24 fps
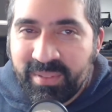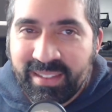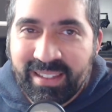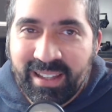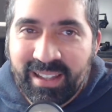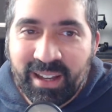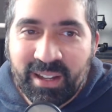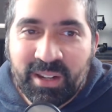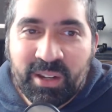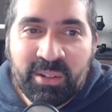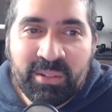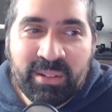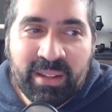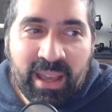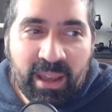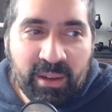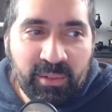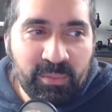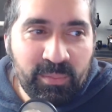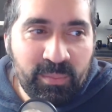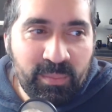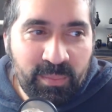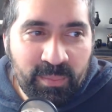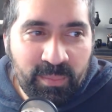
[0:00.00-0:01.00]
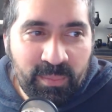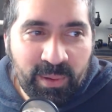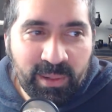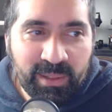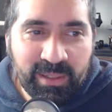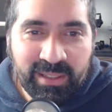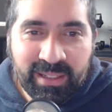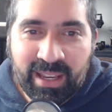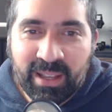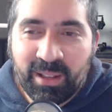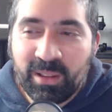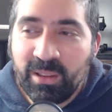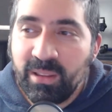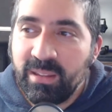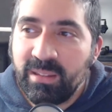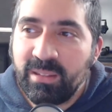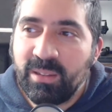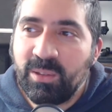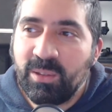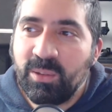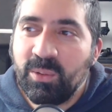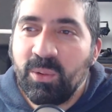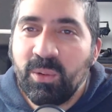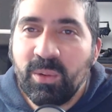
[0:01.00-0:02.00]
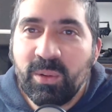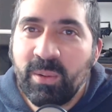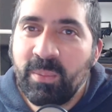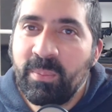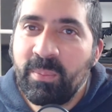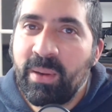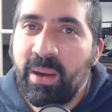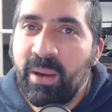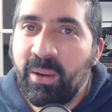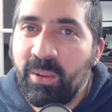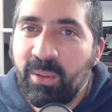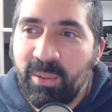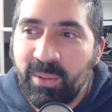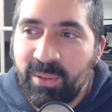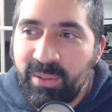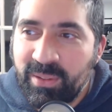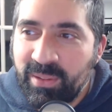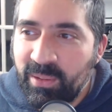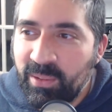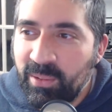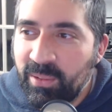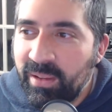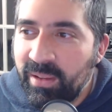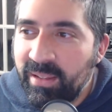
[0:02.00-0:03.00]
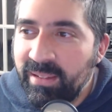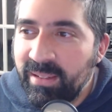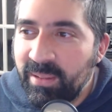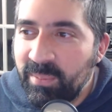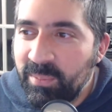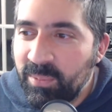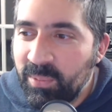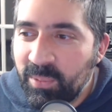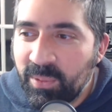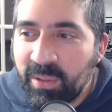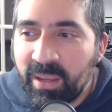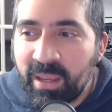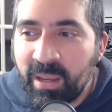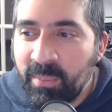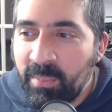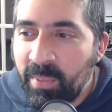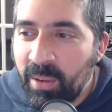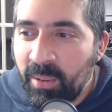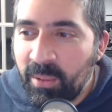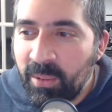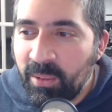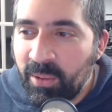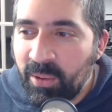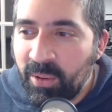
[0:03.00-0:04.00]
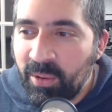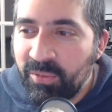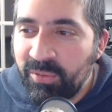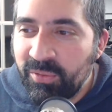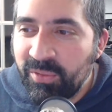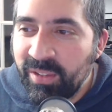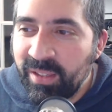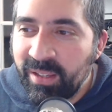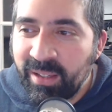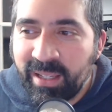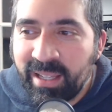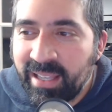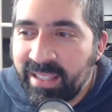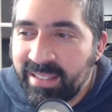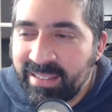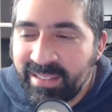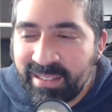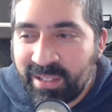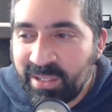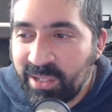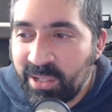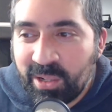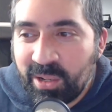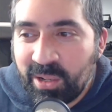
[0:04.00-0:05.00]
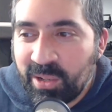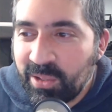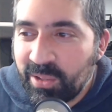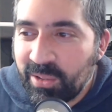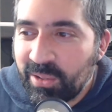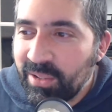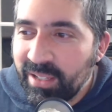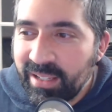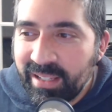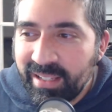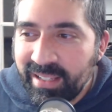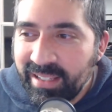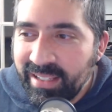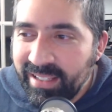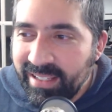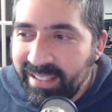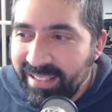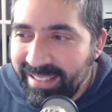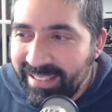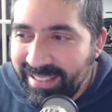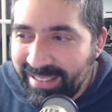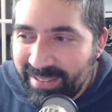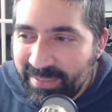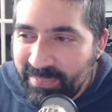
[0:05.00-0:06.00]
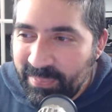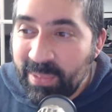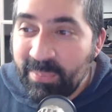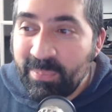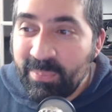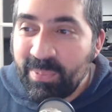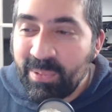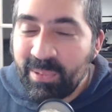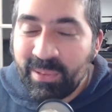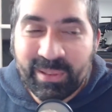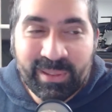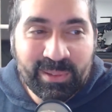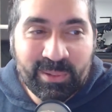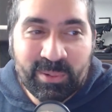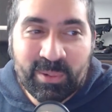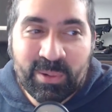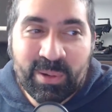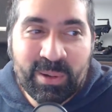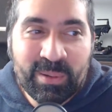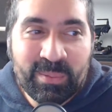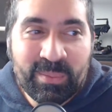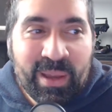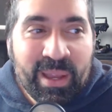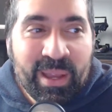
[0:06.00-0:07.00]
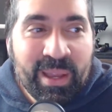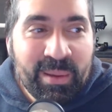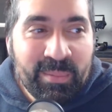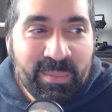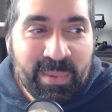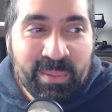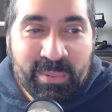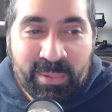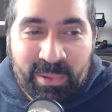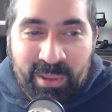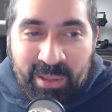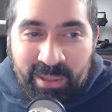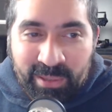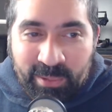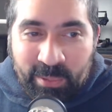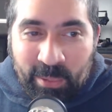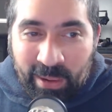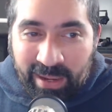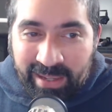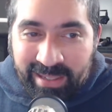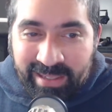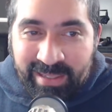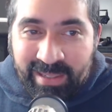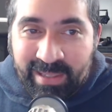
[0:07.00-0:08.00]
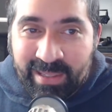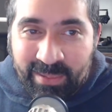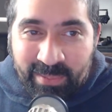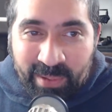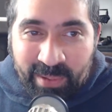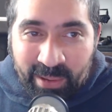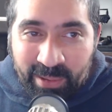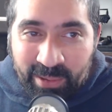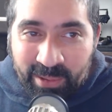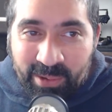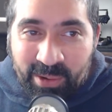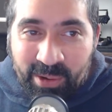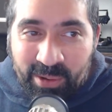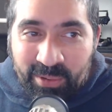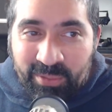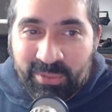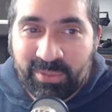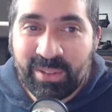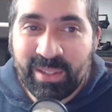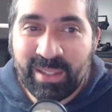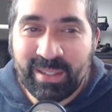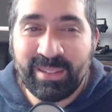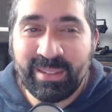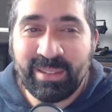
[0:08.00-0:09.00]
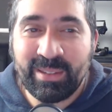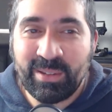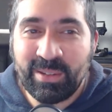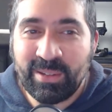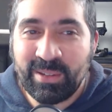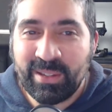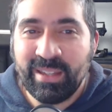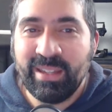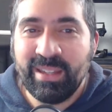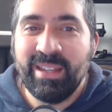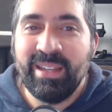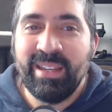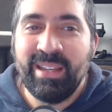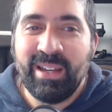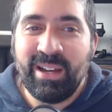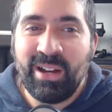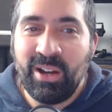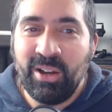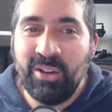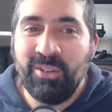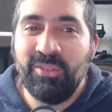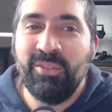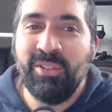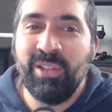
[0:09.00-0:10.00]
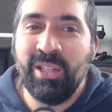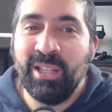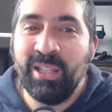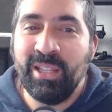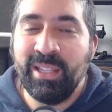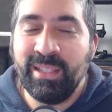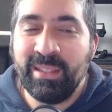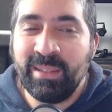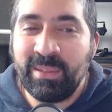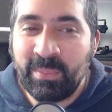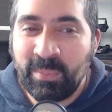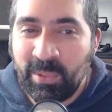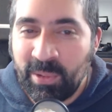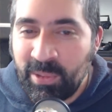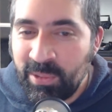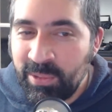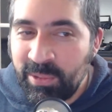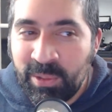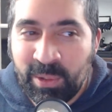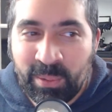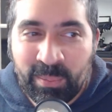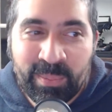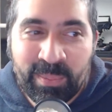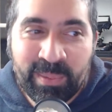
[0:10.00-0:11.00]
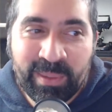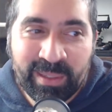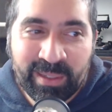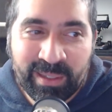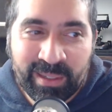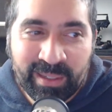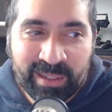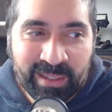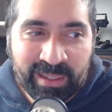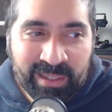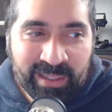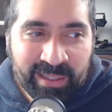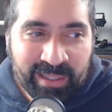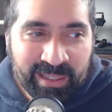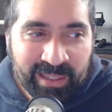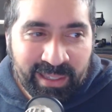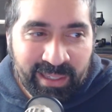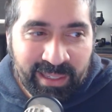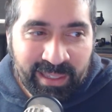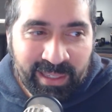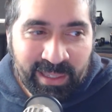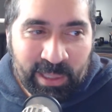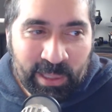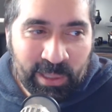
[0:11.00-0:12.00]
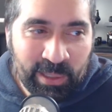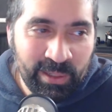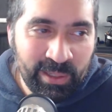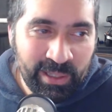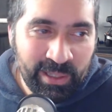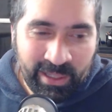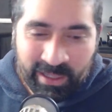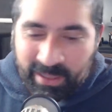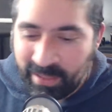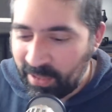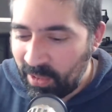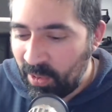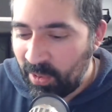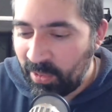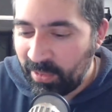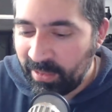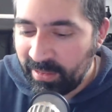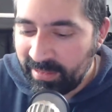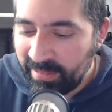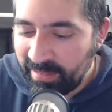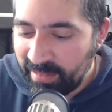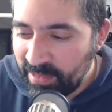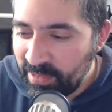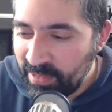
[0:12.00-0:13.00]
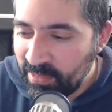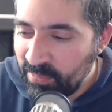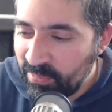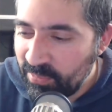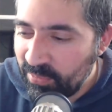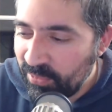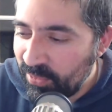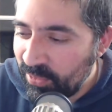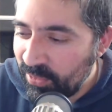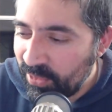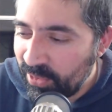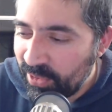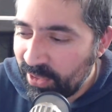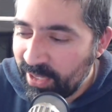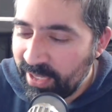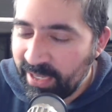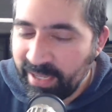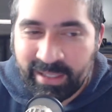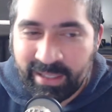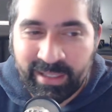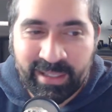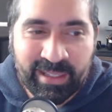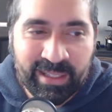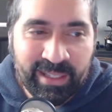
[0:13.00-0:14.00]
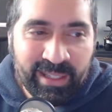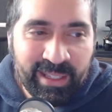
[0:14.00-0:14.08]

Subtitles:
don't have much else to talk about, so I end up talking about coffee, I guess. I don't know. People ask questions about the coffee, so I feel it's my job to, answer them for it, and